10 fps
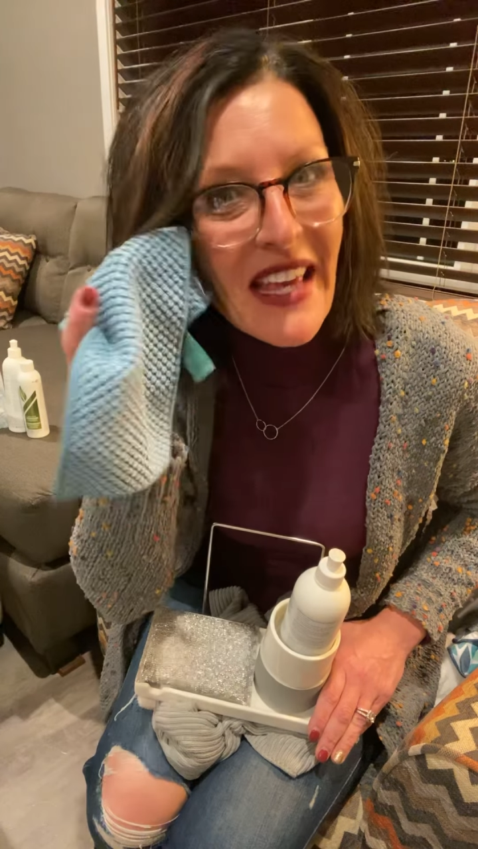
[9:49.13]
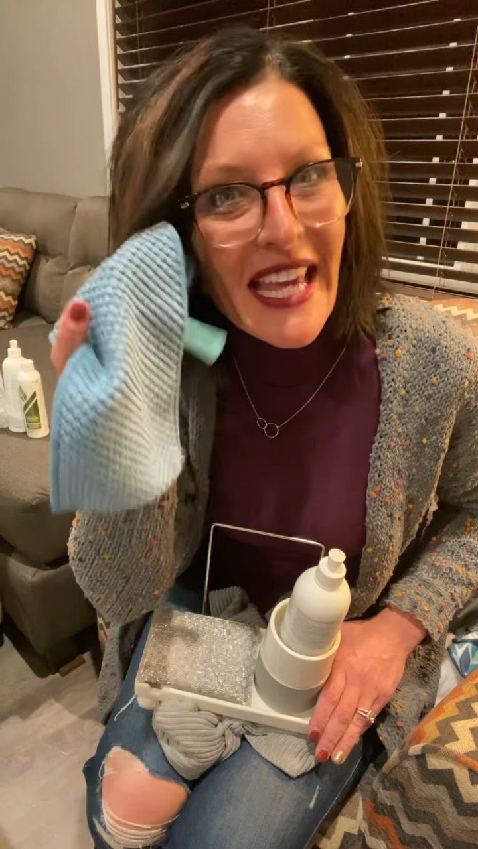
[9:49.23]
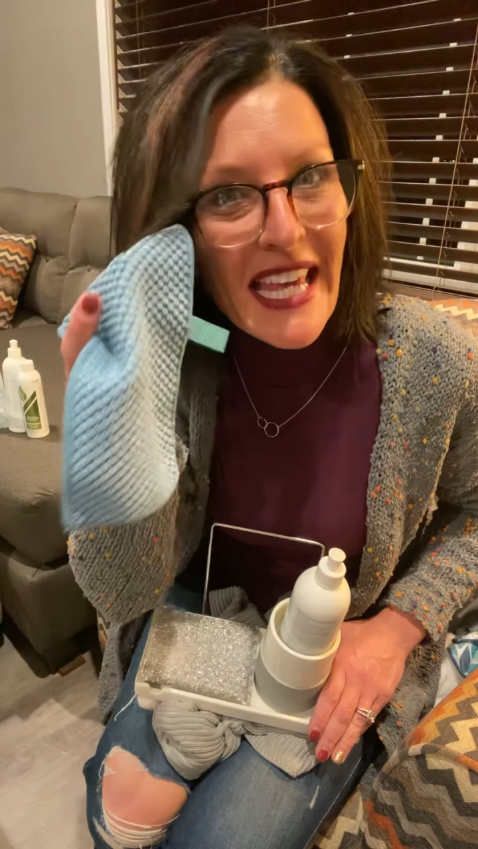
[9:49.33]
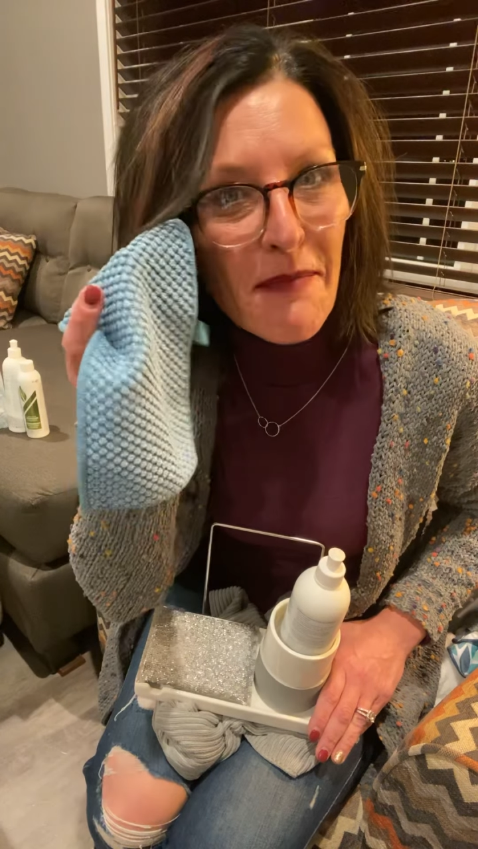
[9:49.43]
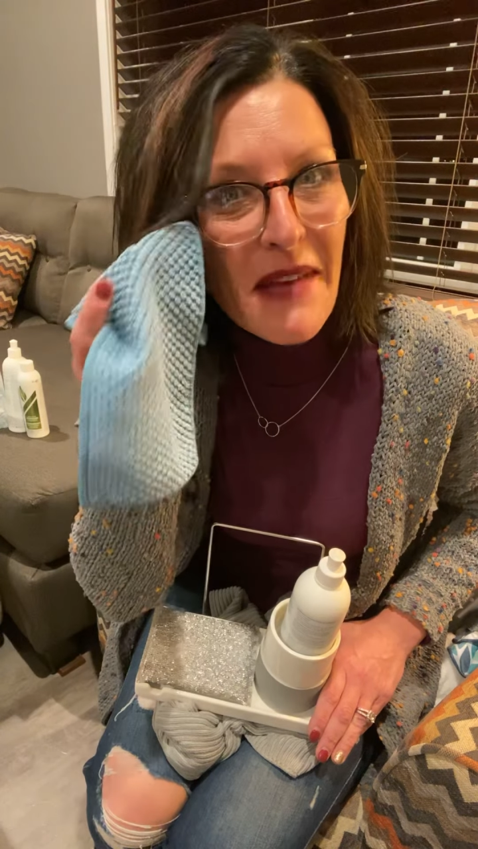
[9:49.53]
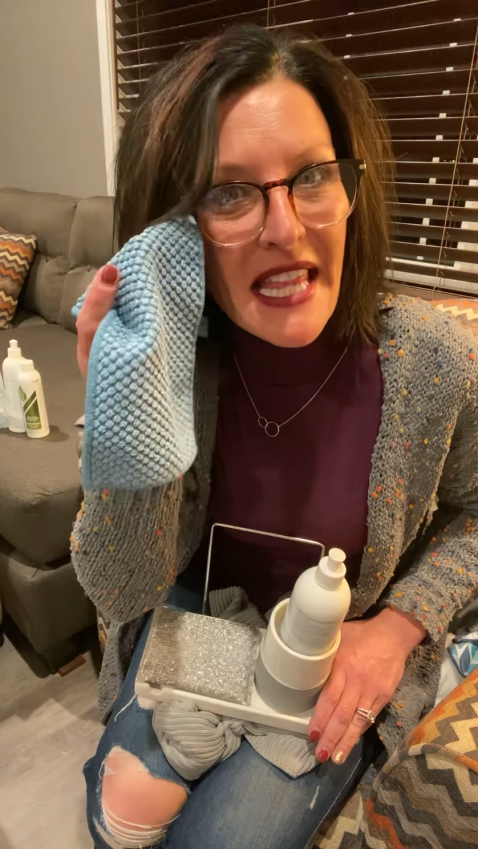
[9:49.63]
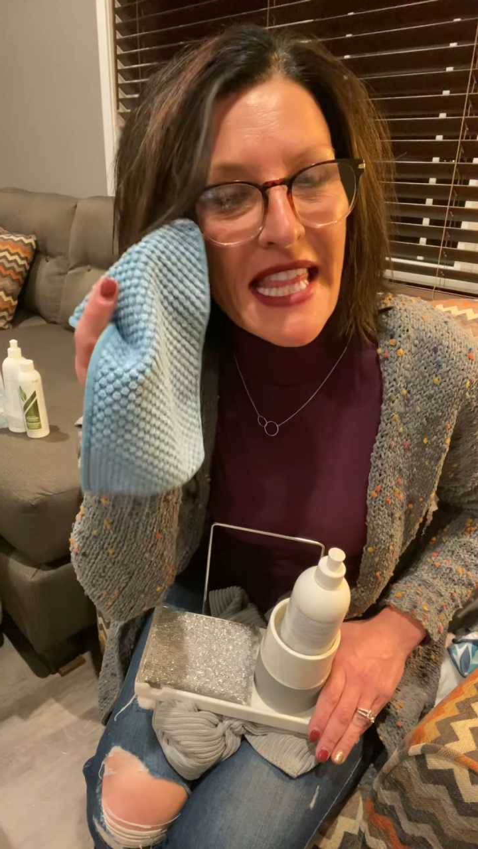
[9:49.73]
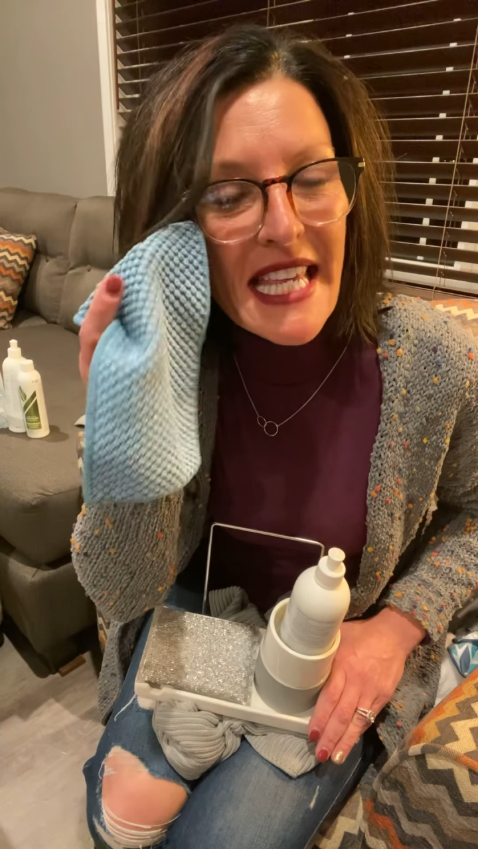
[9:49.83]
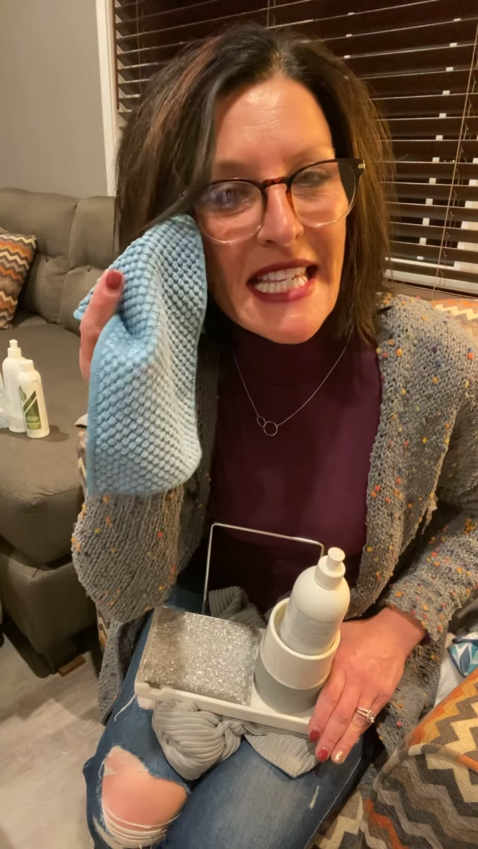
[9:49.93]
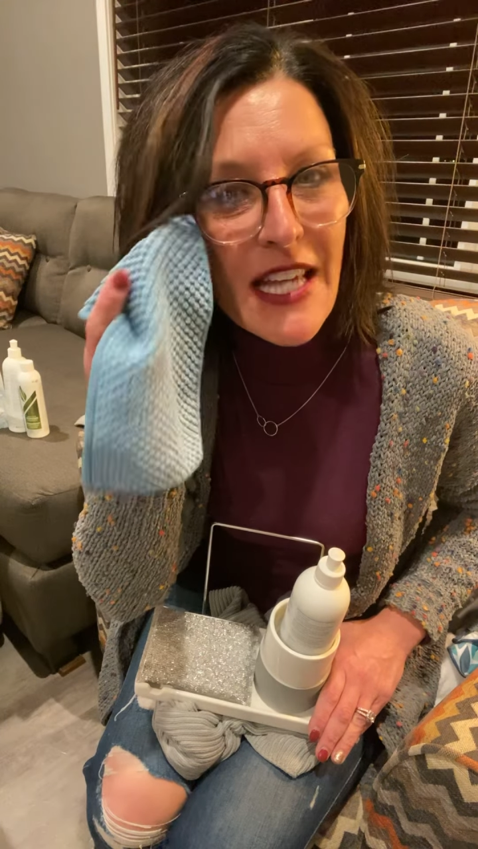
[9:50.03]
Yep,
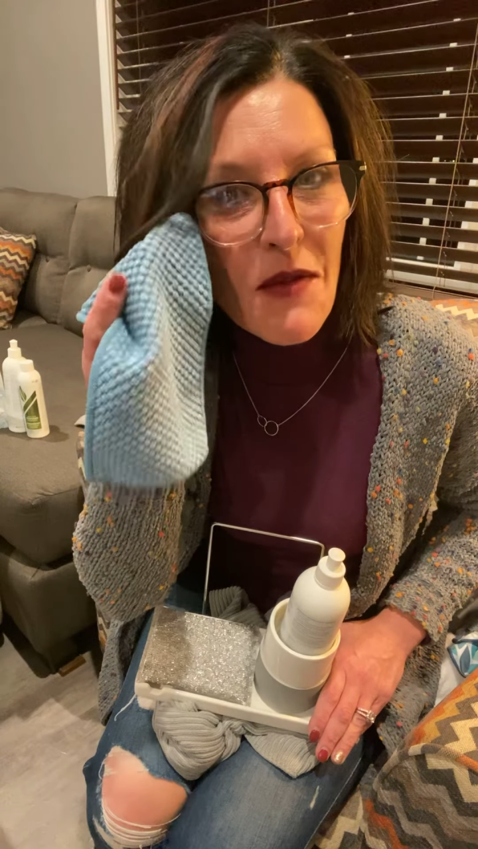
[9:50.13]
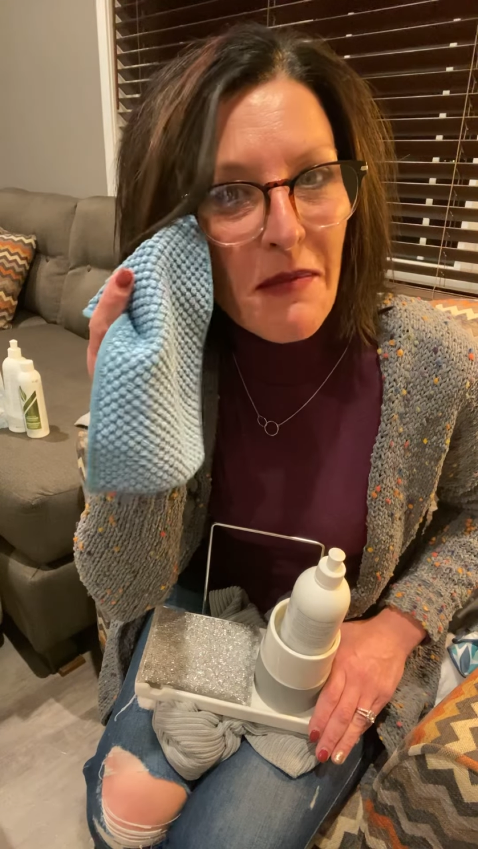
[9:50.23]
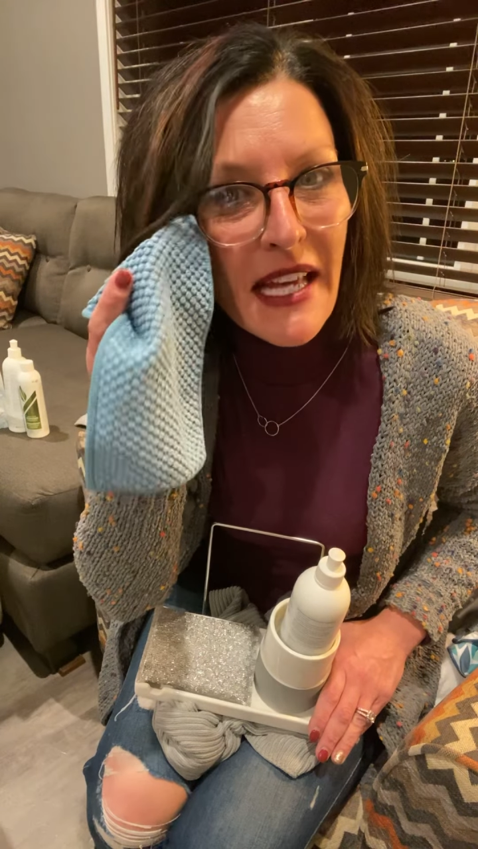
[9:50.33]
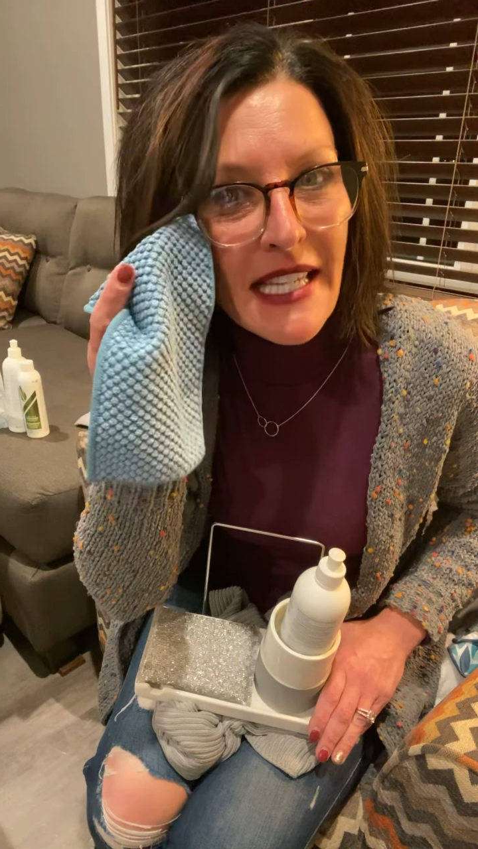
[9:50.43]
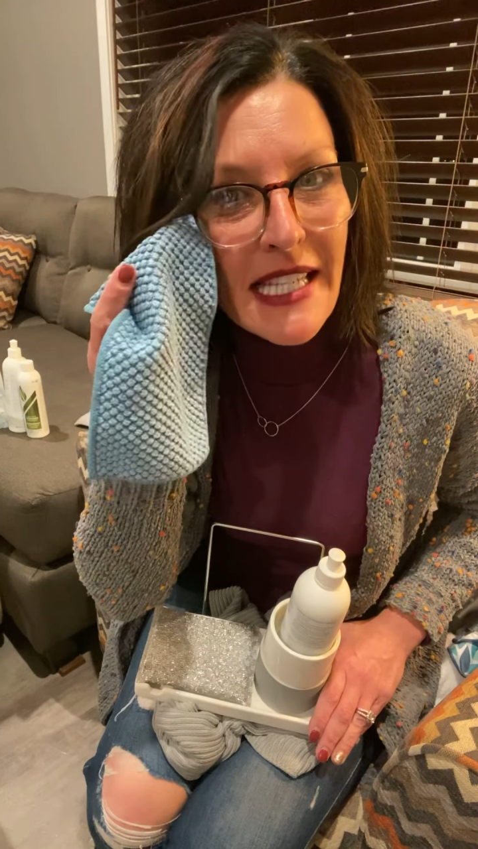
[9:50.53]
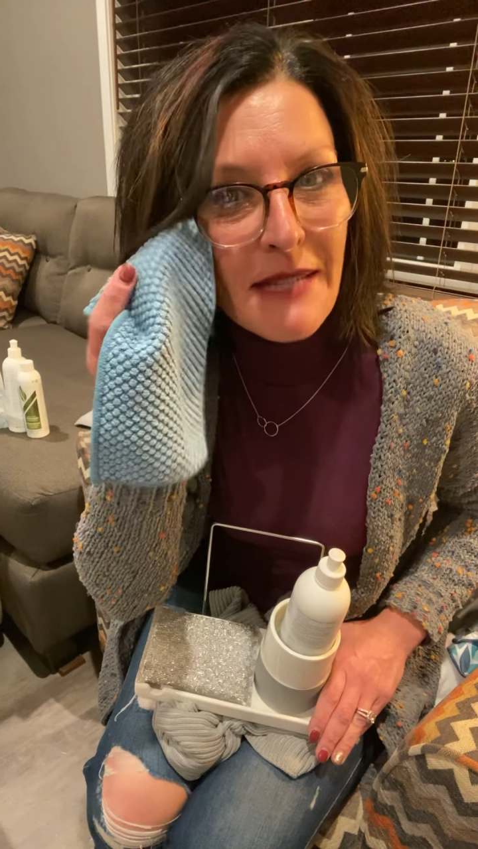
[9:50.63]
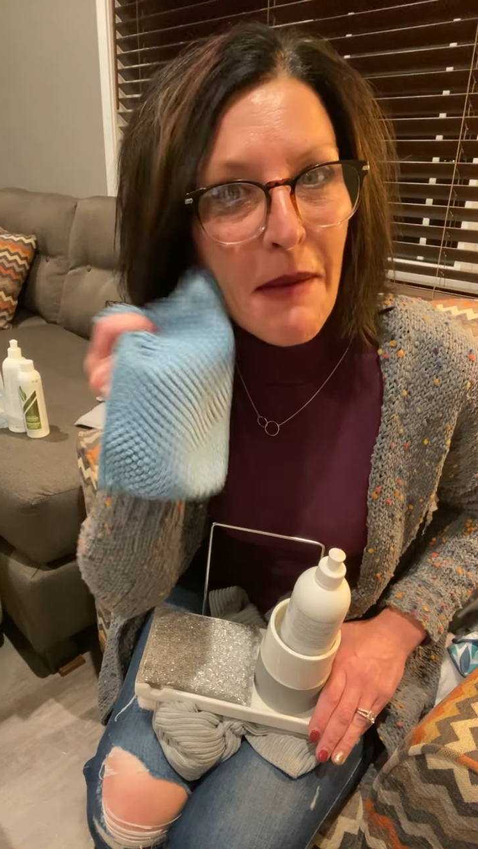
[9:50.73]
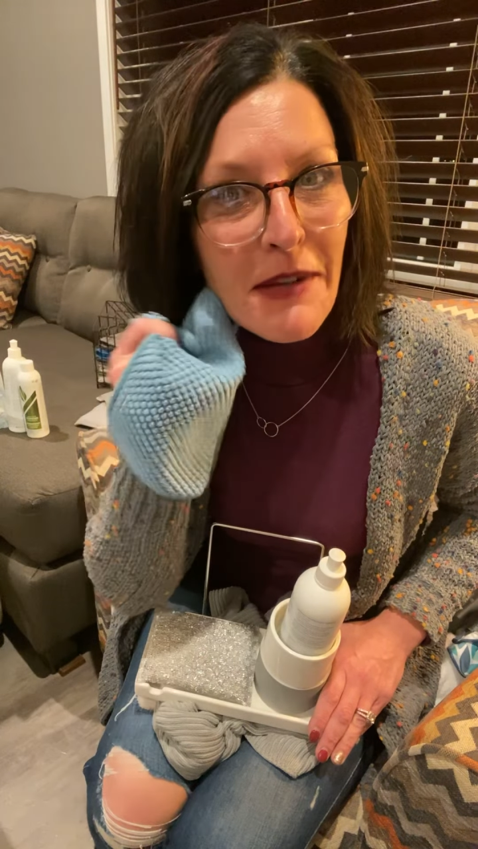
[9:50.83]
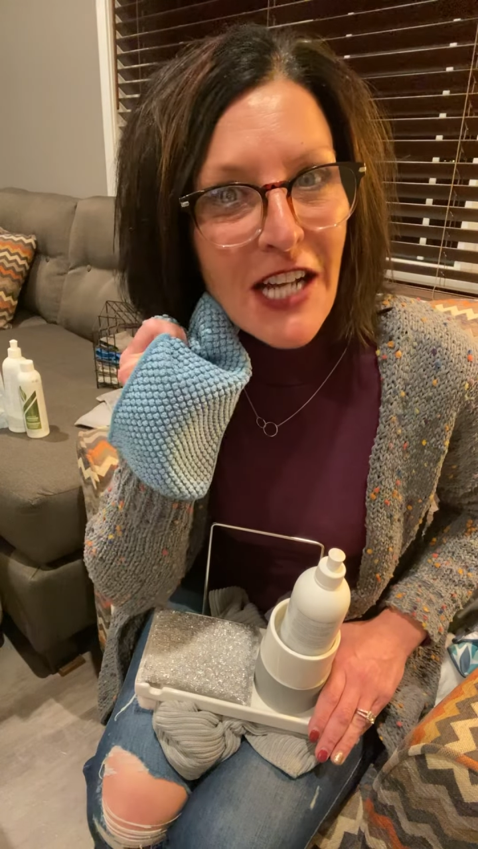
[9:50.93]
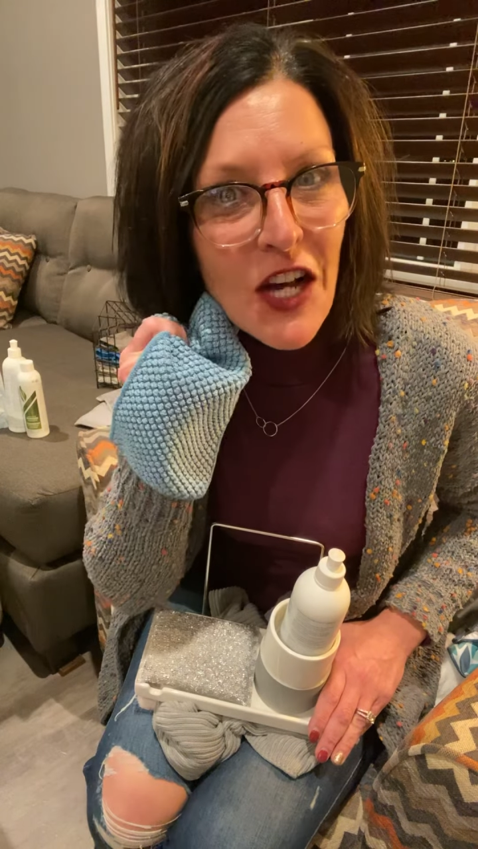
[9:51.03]
this replaces
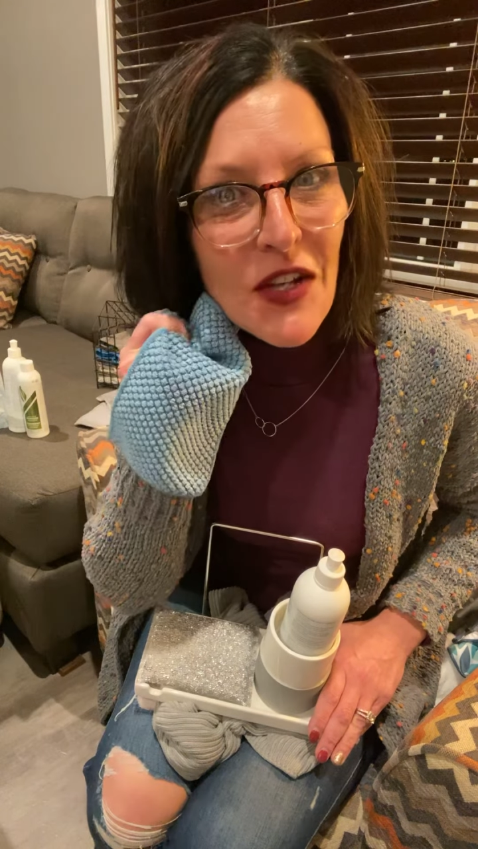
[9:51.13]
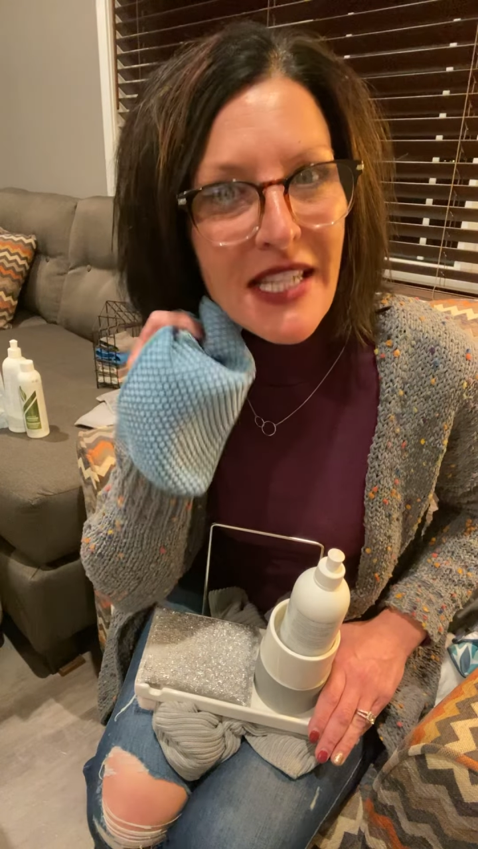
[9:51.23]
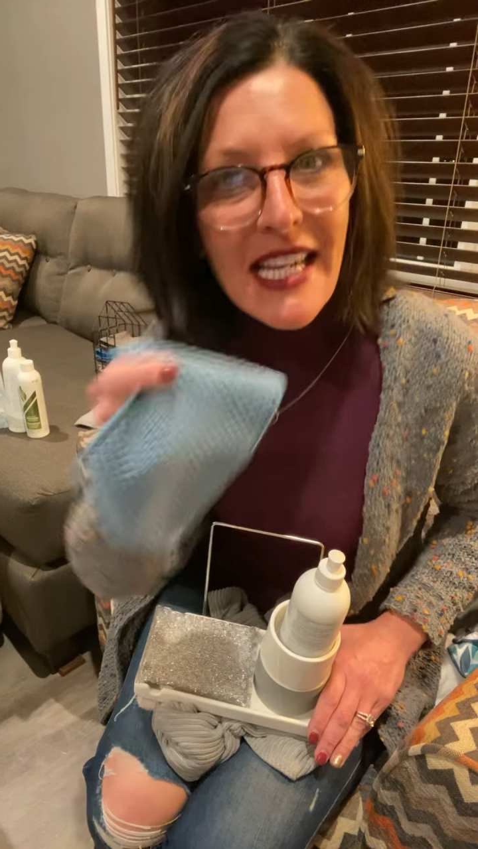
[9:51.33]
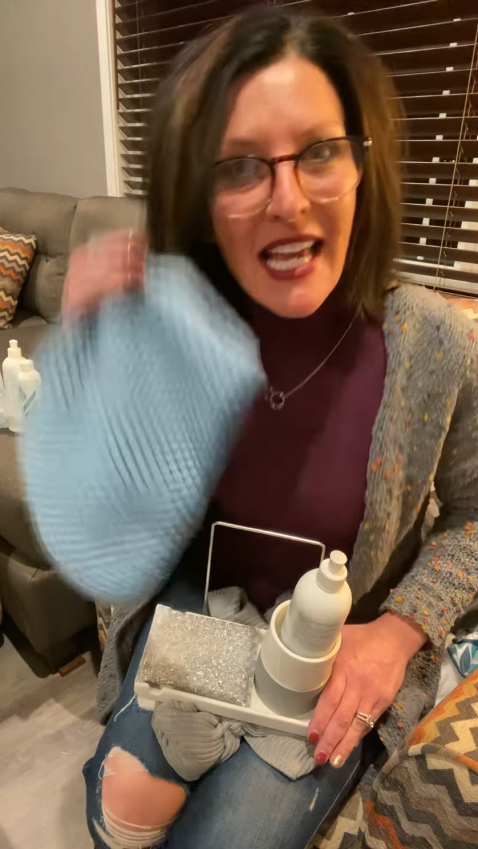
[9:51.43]
paper towels.